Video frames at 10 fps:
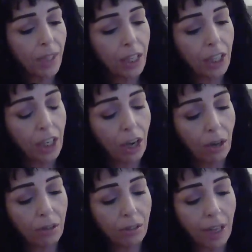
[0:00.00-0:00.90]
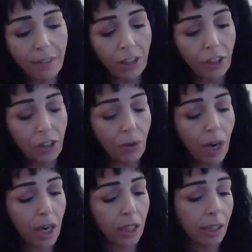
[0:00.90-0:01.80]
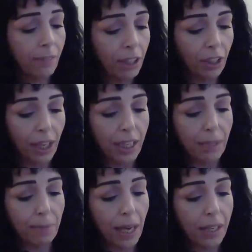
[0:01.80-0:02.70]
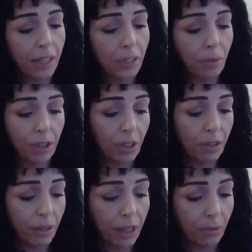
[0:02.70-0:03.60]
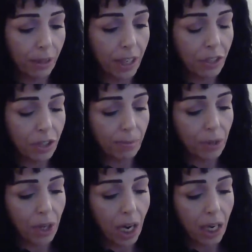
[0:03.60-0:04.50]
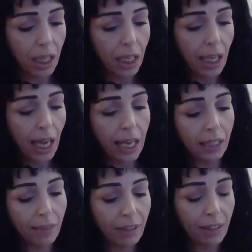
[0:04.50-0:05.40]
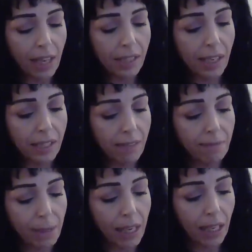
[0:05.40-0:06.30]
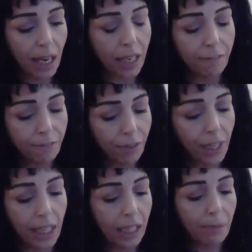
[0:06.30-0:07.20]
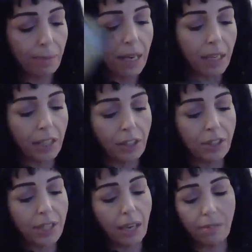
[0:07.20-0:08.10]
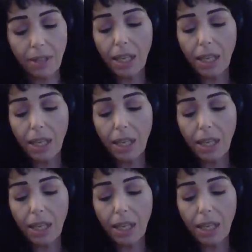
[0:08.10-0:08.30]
You know, loving who you are, loving your independence, whether you're in a relationship or not, and loving that sense of being kind of free and independent in yourself.